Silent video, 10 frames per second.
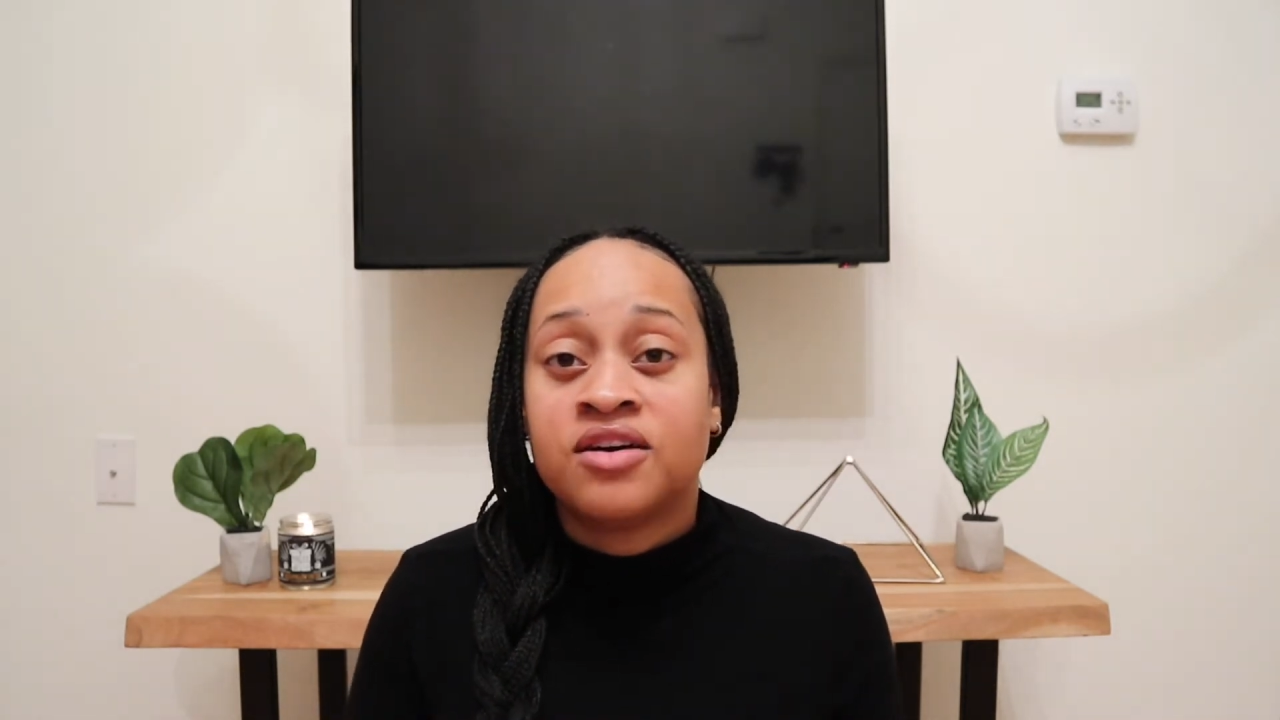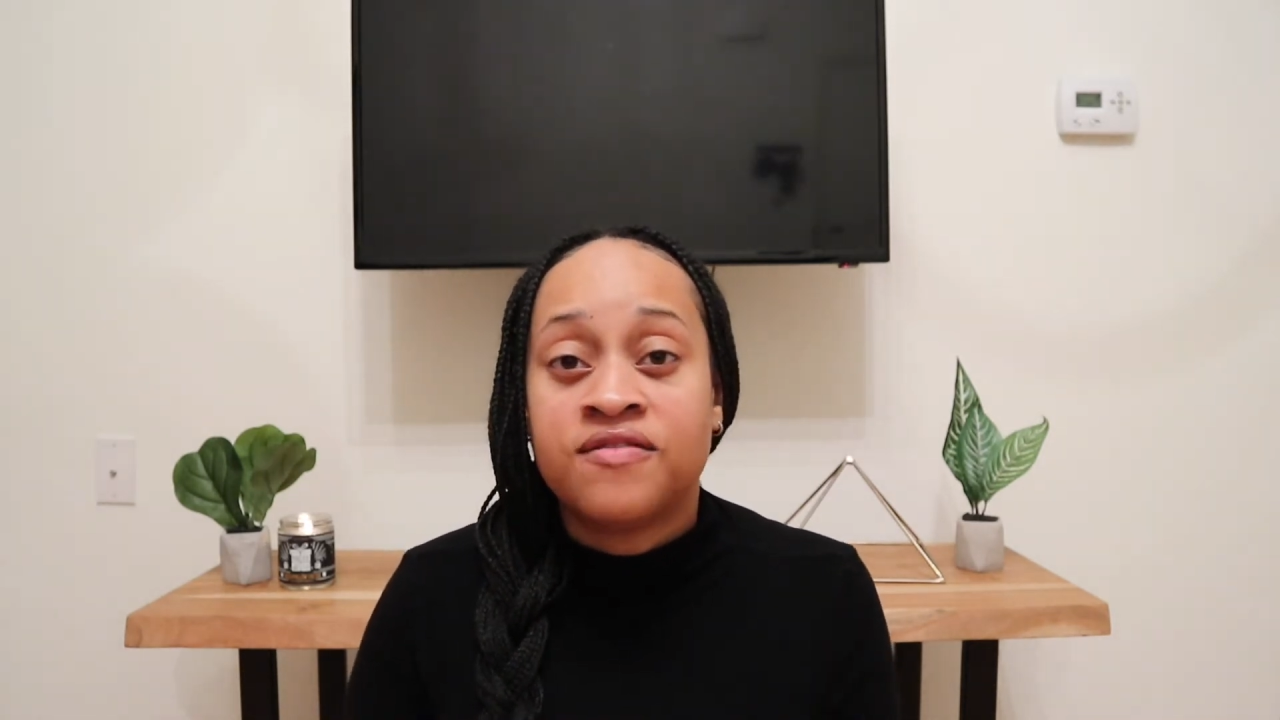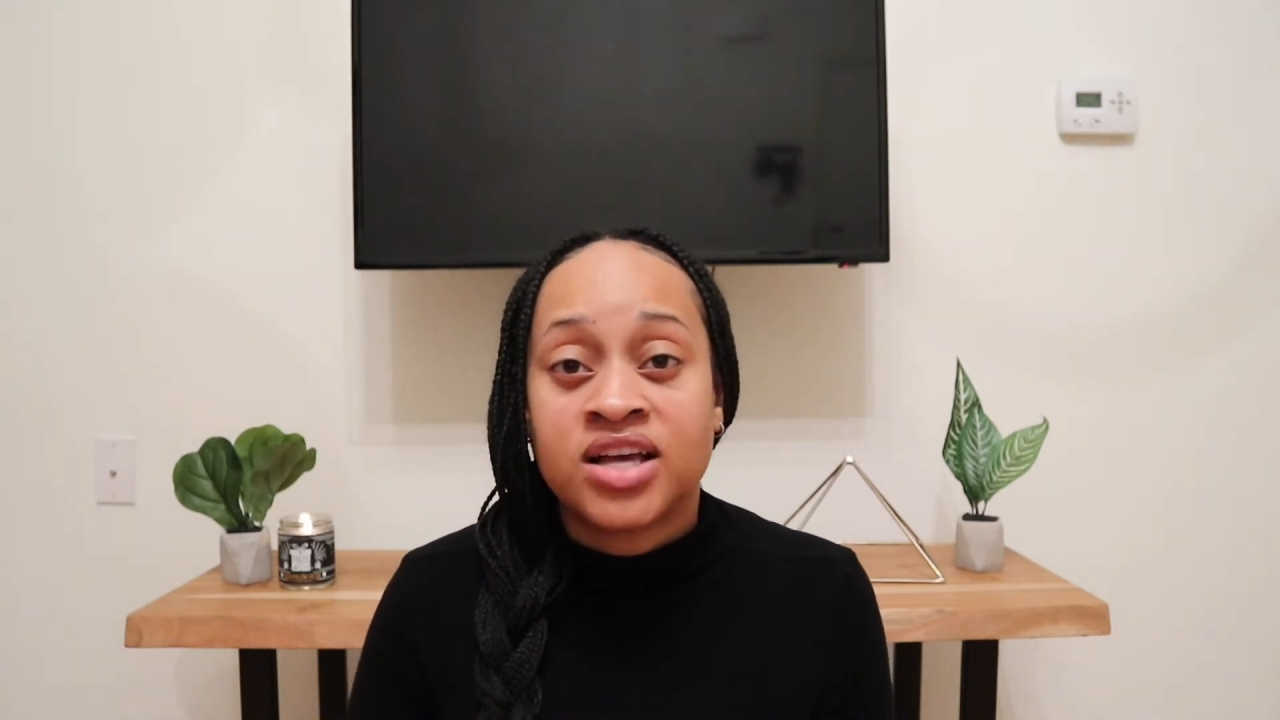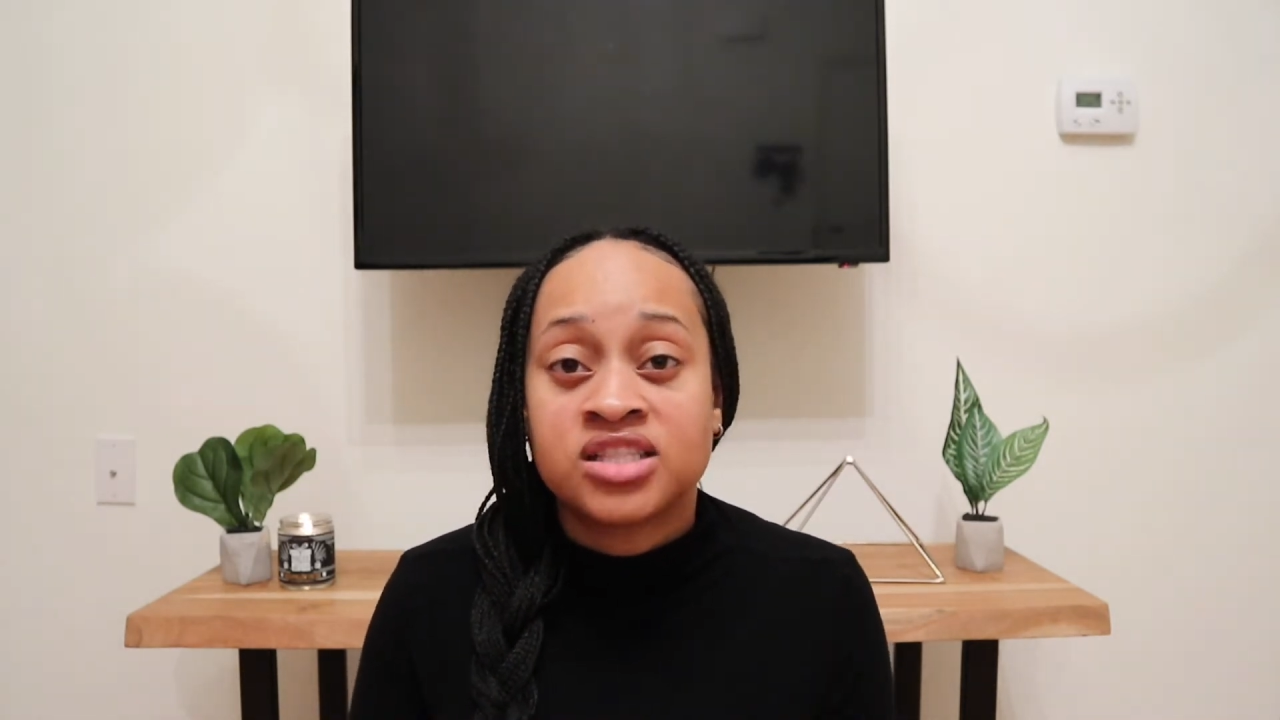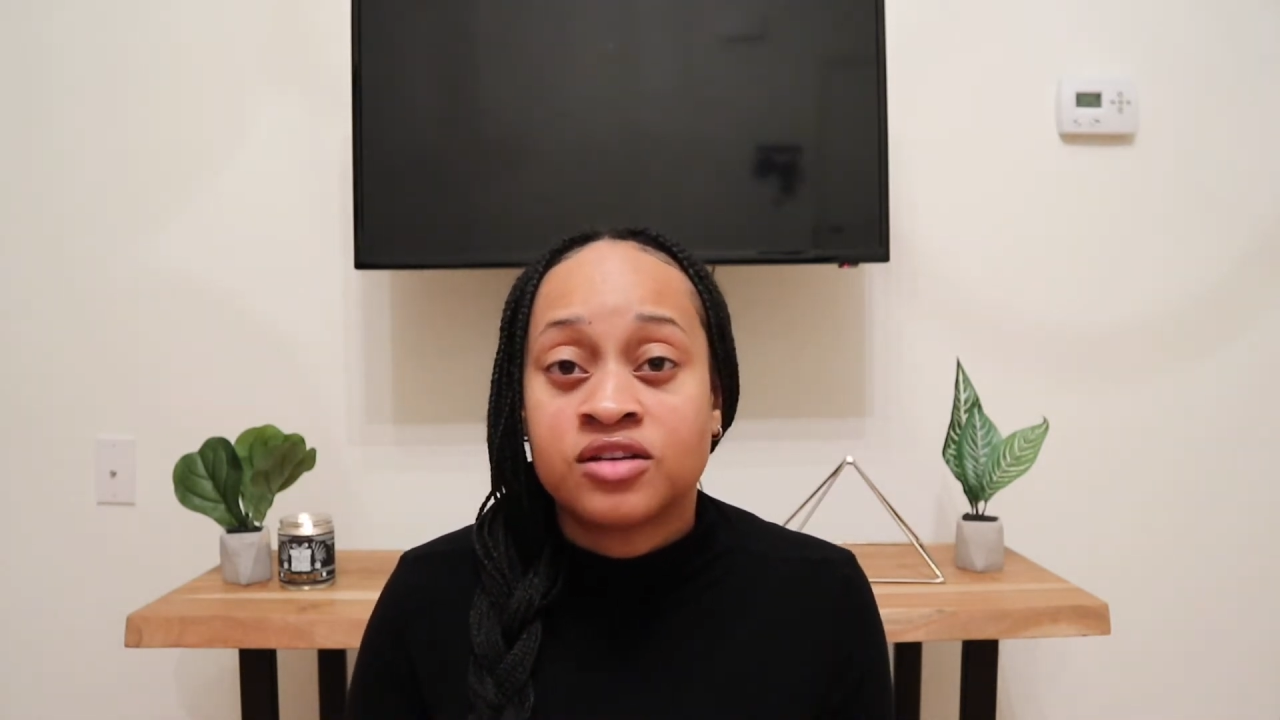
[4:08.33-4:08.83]

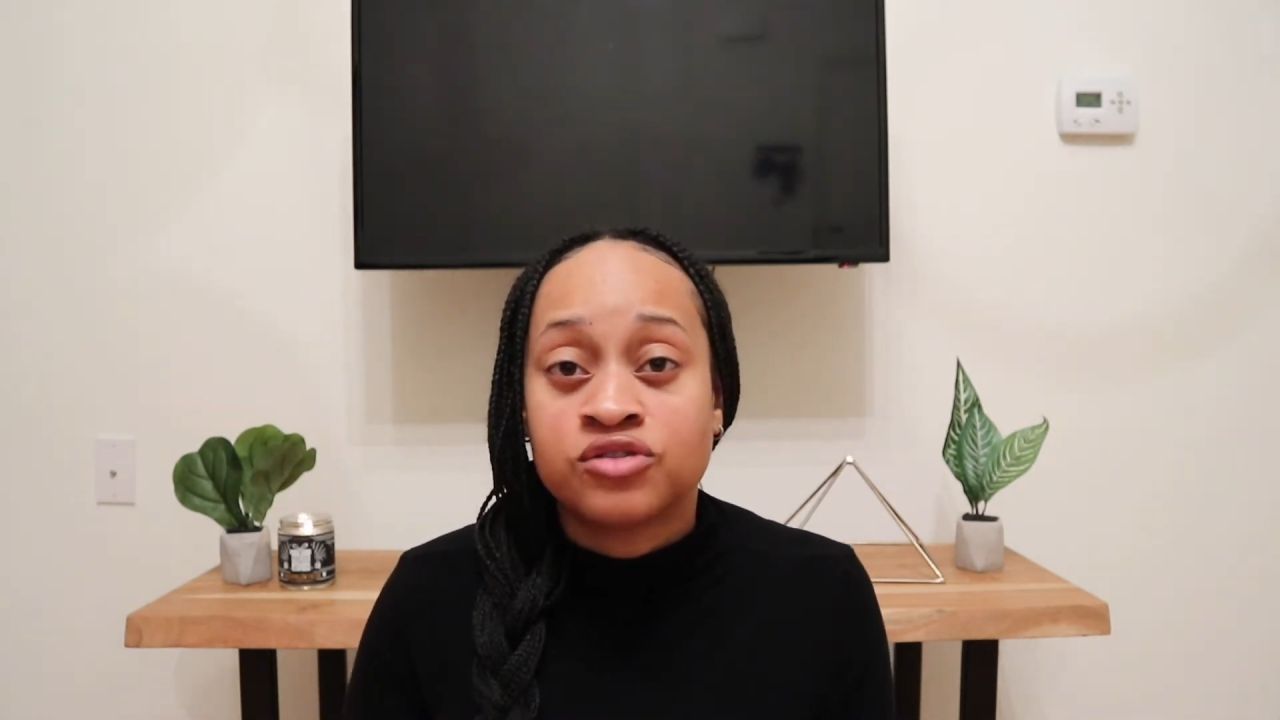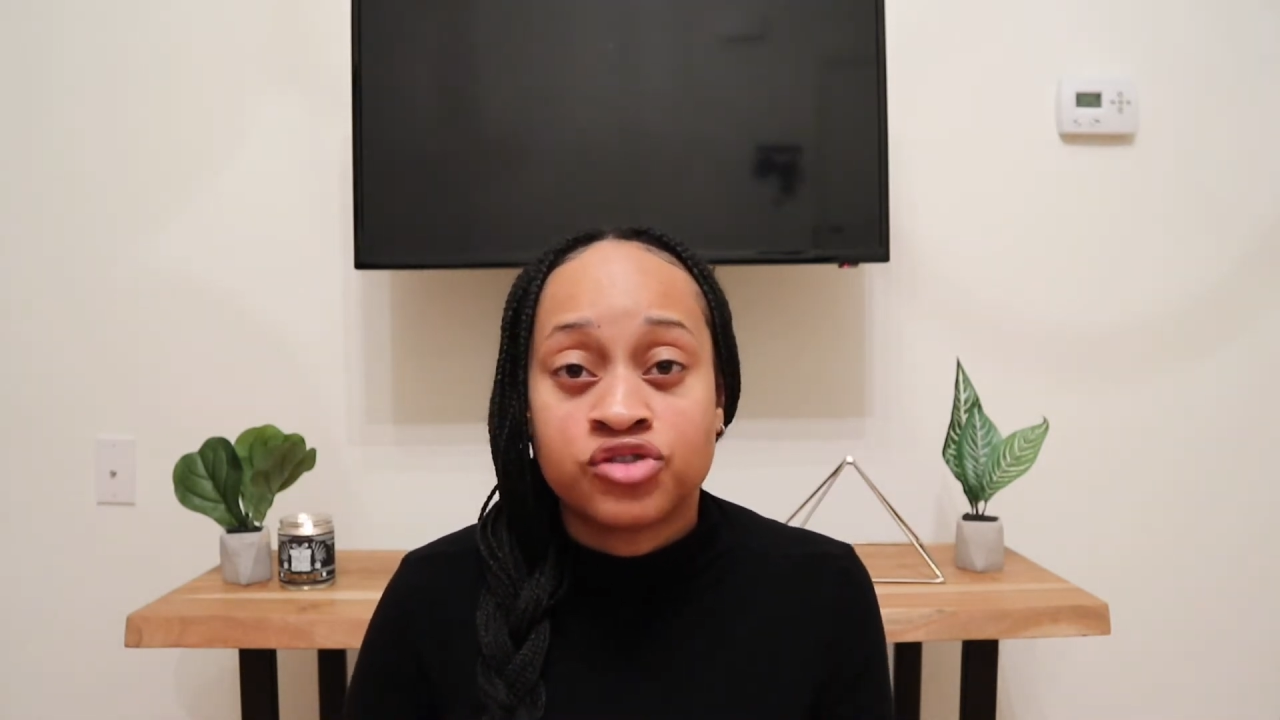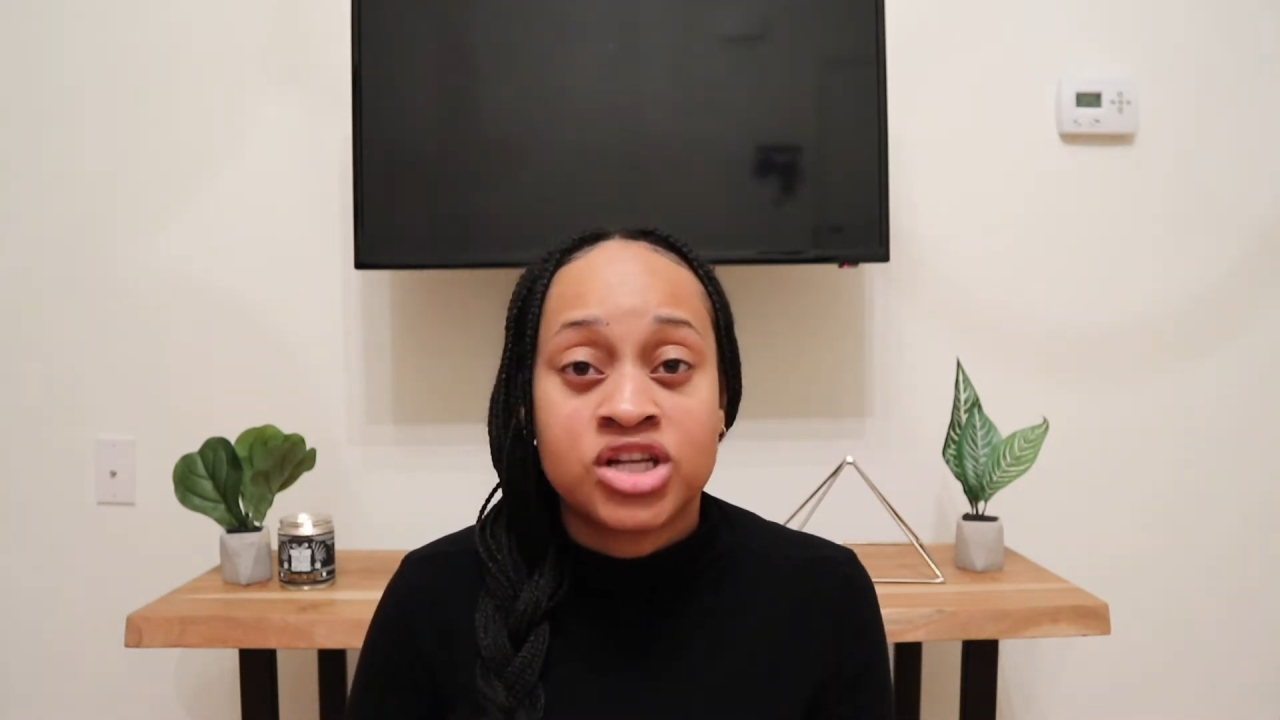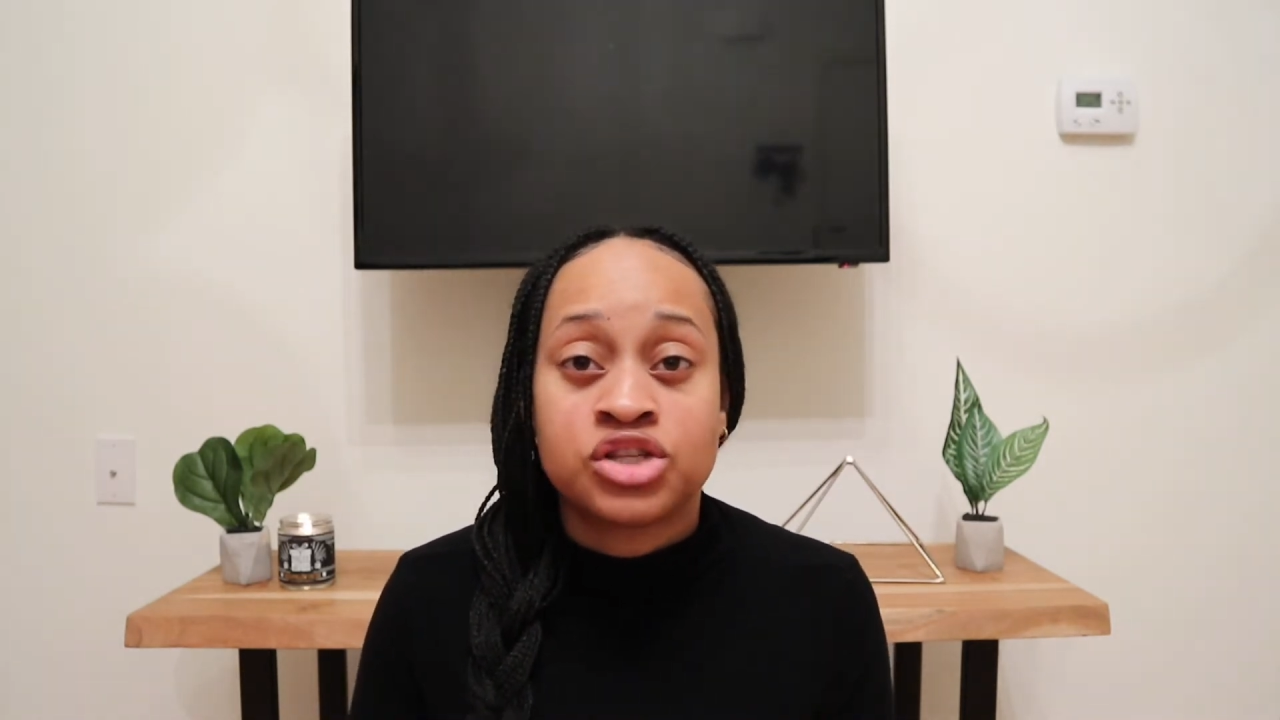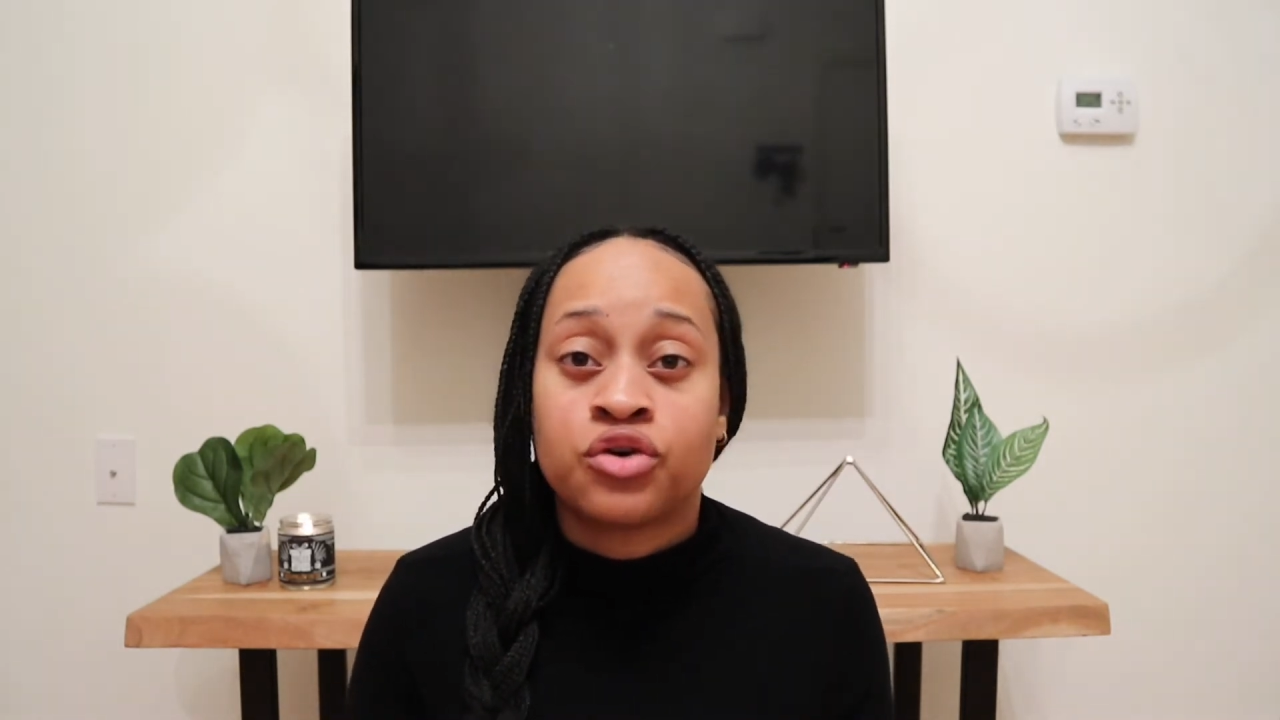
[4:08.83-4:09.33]
effects of stress